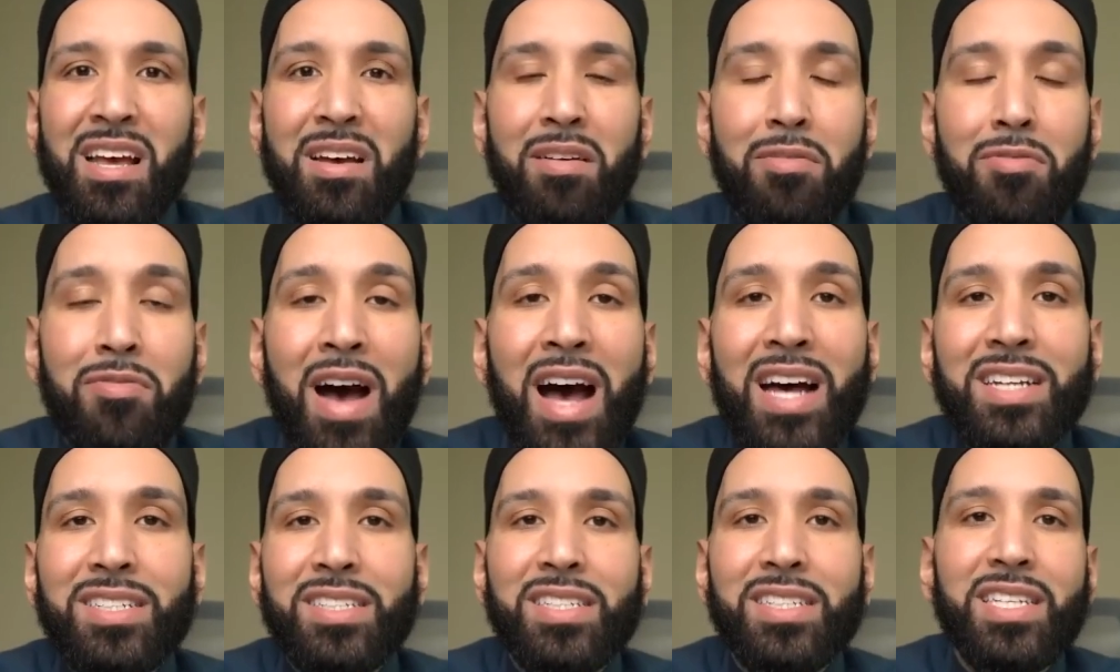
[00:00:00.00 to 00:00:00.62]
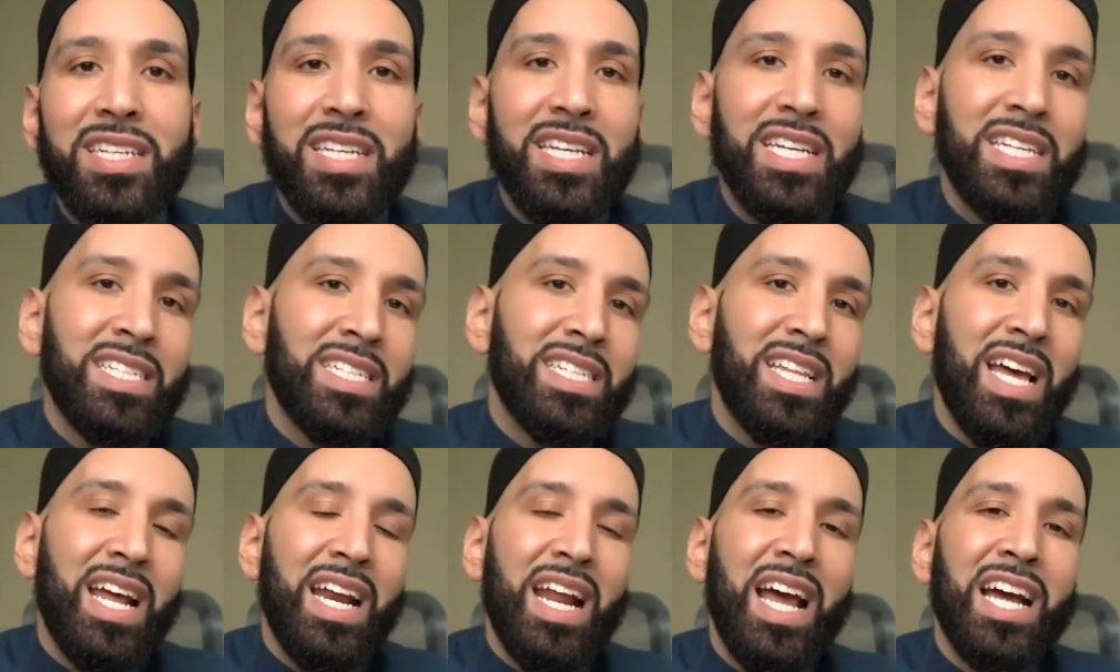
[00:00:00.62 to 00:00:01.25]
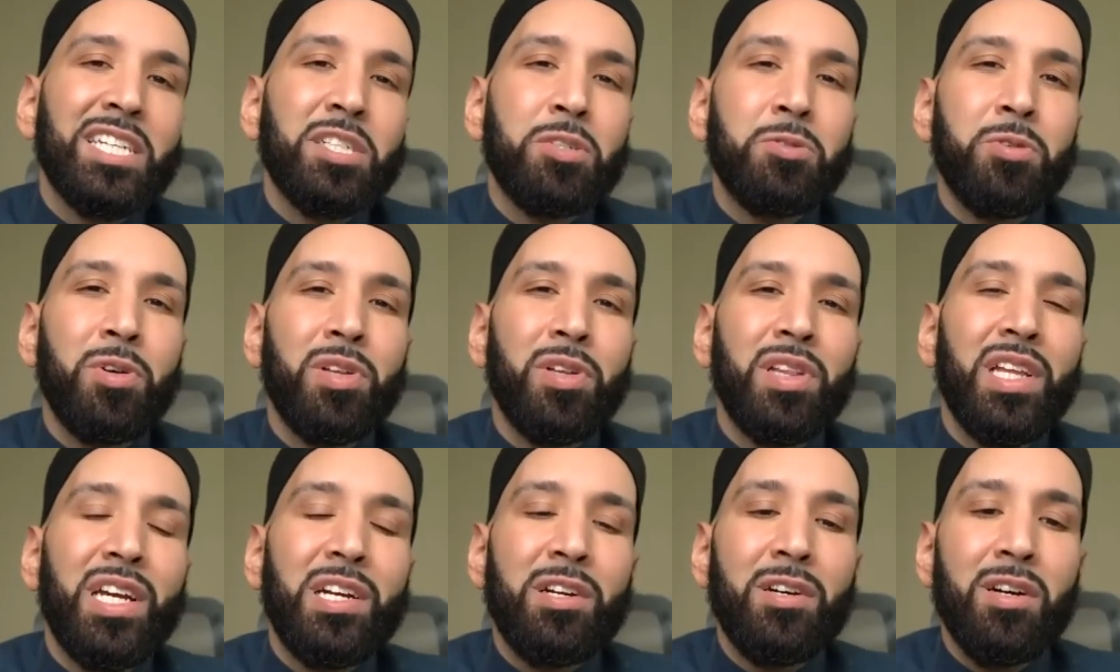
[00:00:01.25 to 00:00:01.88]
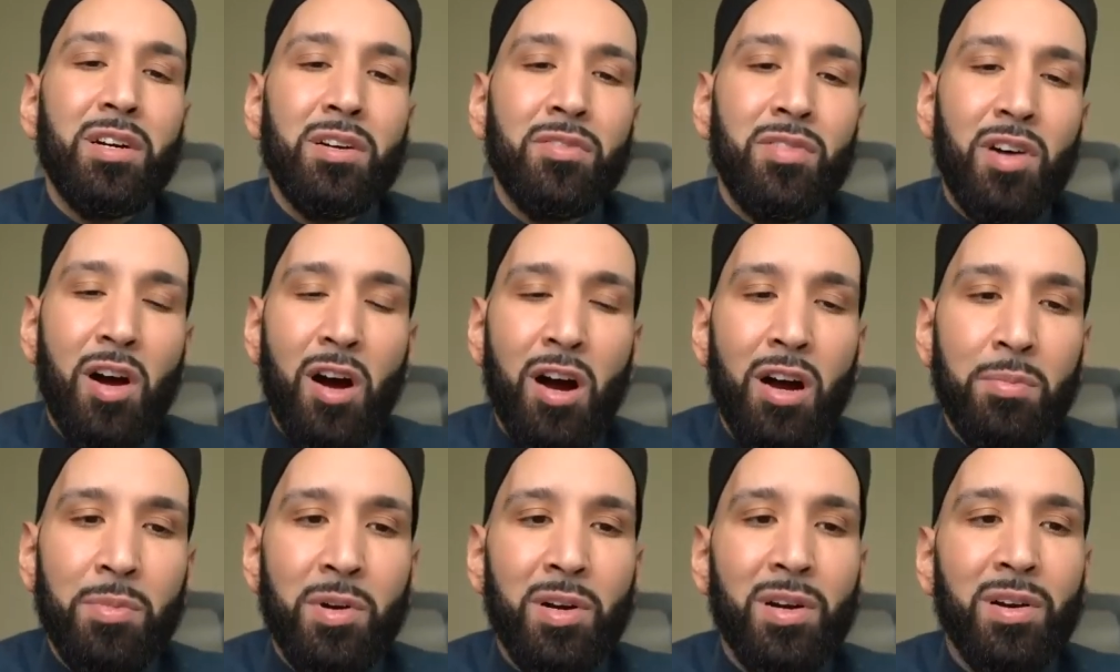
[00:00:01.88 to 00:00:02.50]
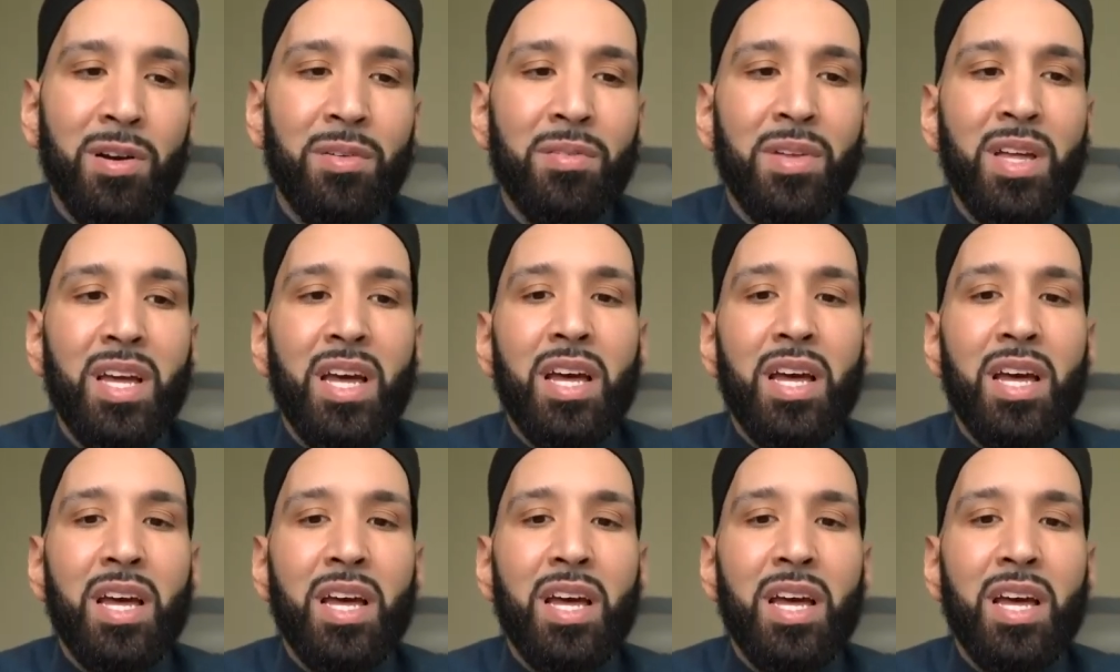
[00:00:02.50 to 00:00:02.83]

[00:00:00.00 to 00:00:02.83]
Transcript: Fasting is that extra layer of armor